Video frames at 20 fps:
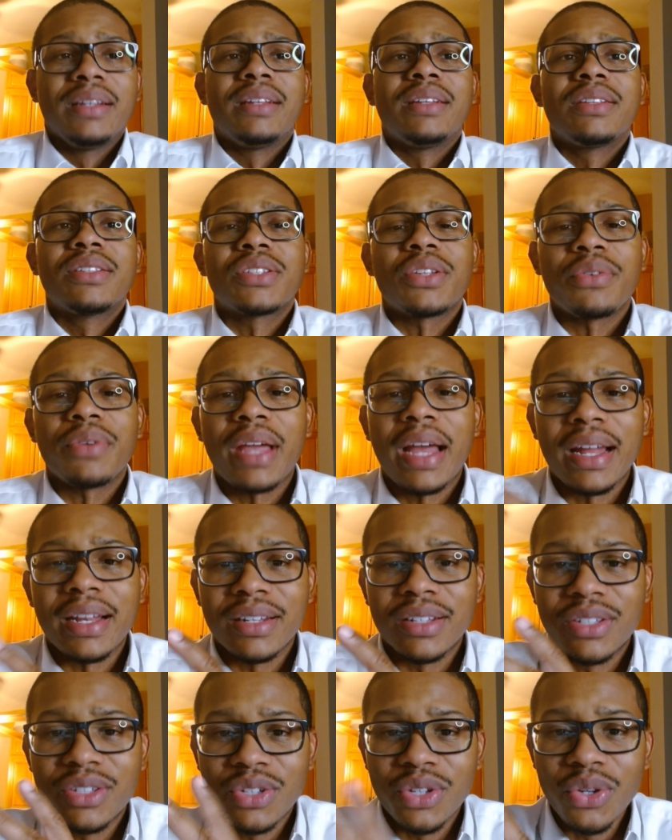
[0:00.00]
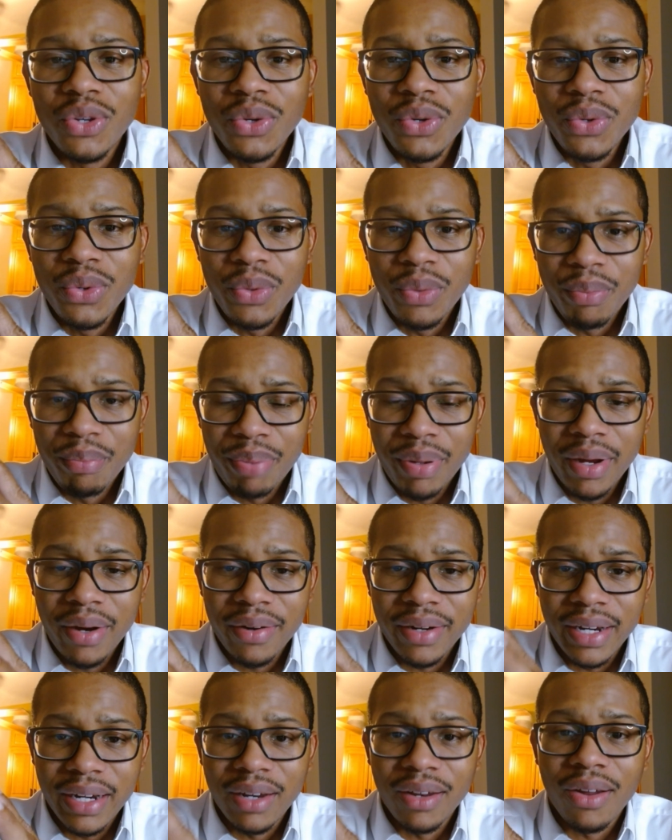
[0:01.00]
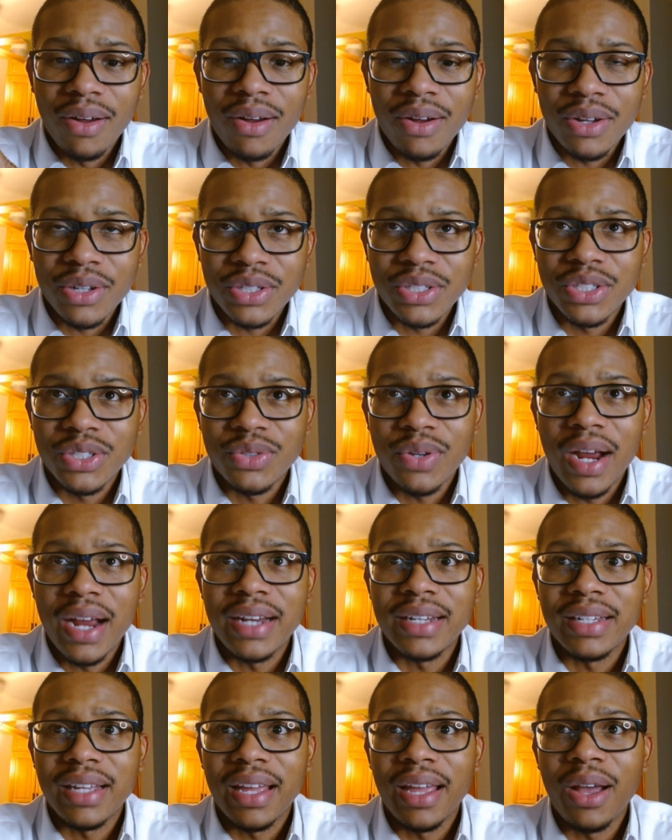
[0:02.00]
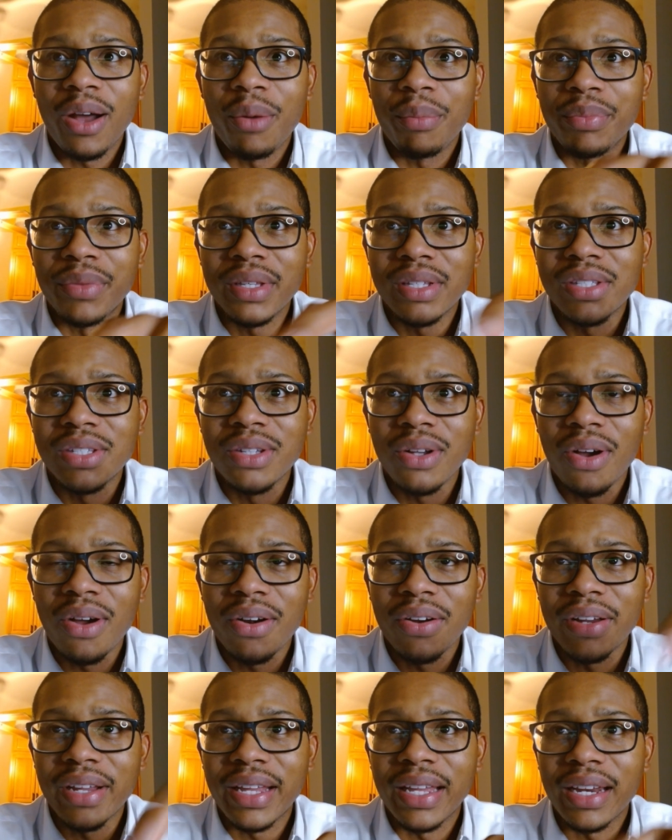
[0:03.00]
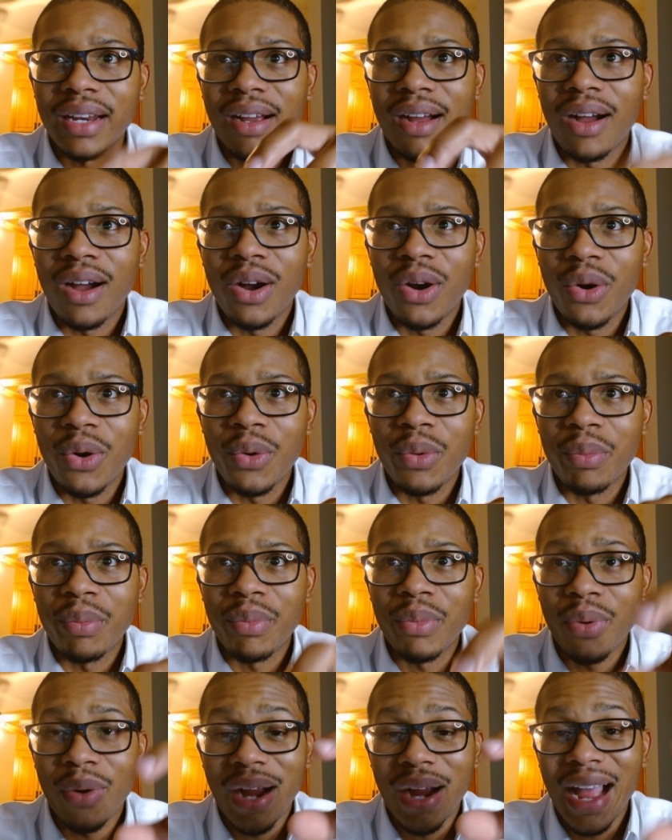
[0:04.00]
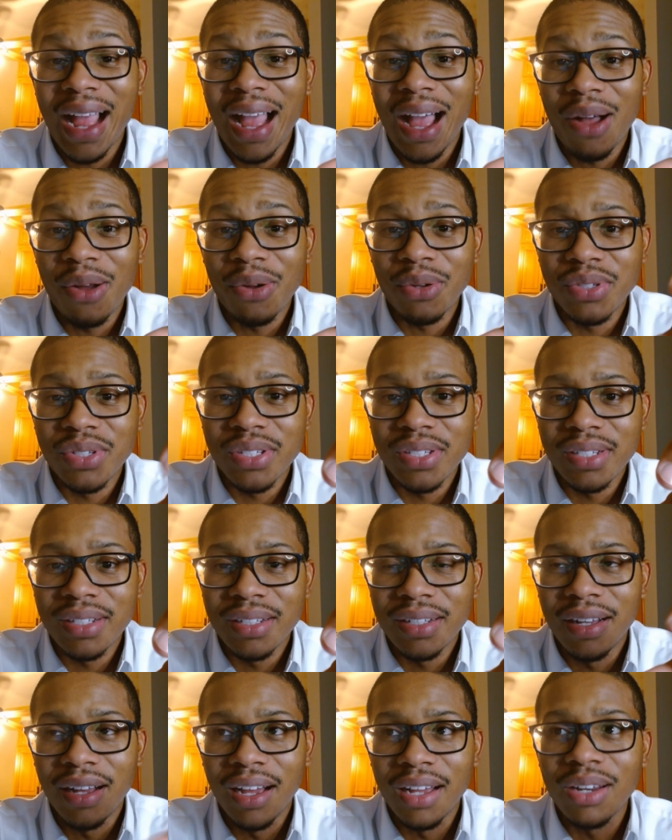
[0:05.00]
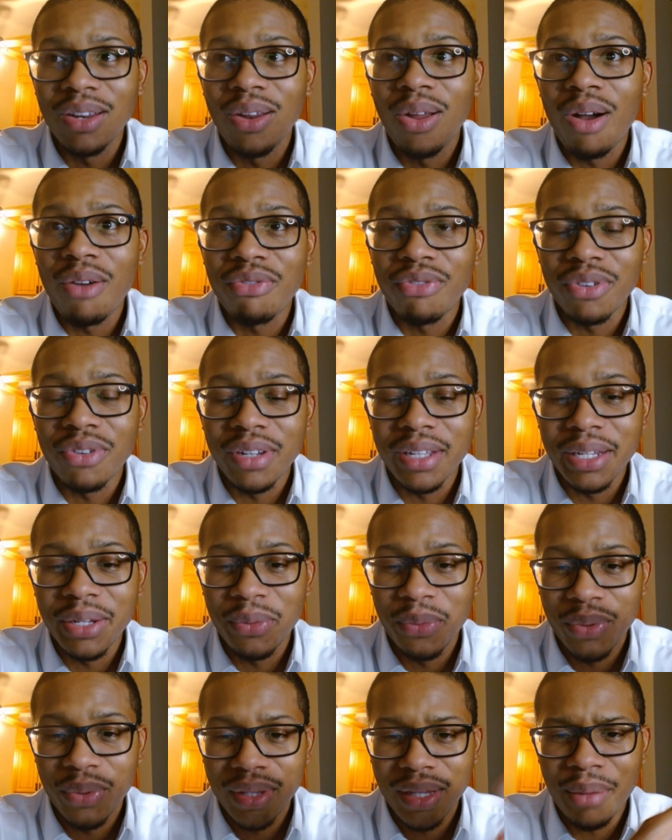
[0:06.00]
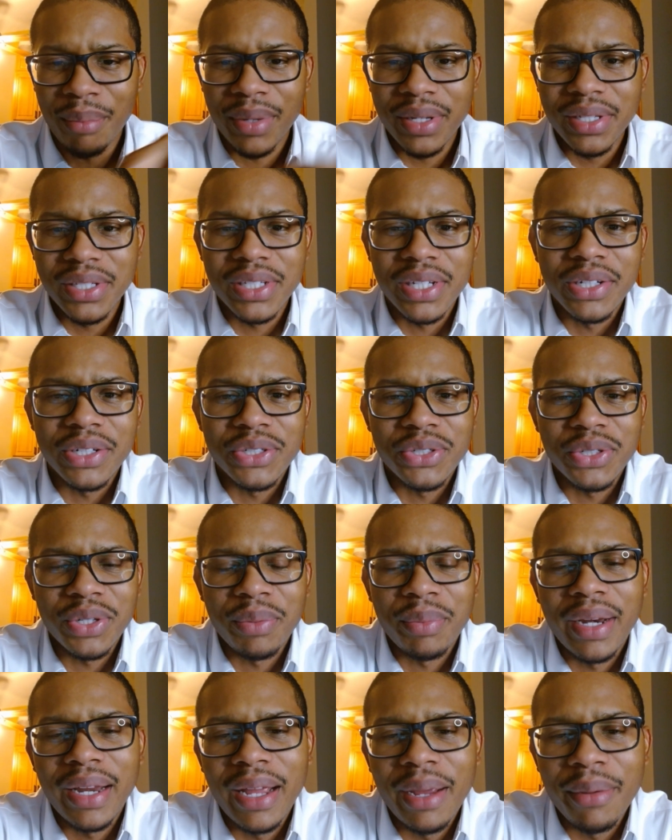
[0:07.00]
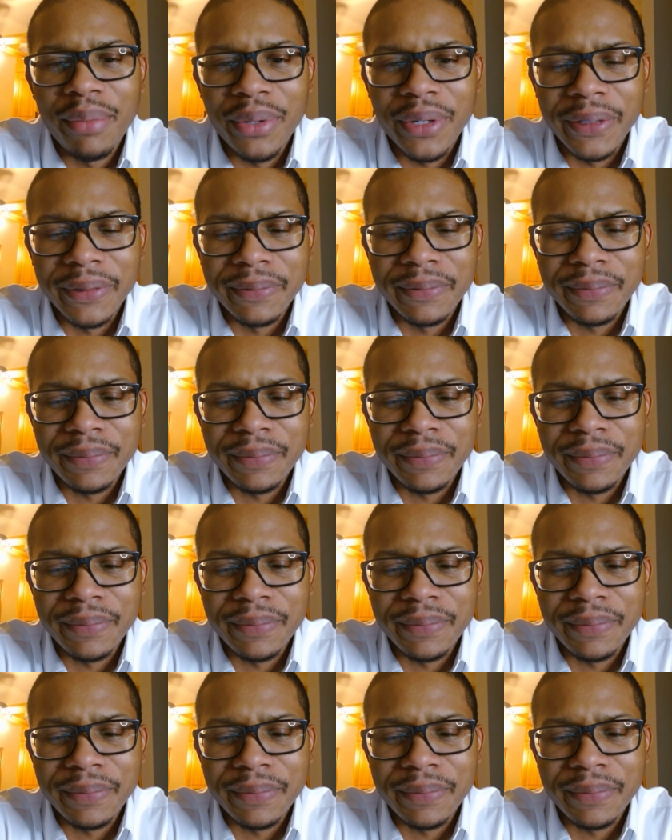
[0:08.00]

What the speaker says: So you got two parent in-laws trying to help this daughter get a home or a house unlawfully without my signature and my name on it.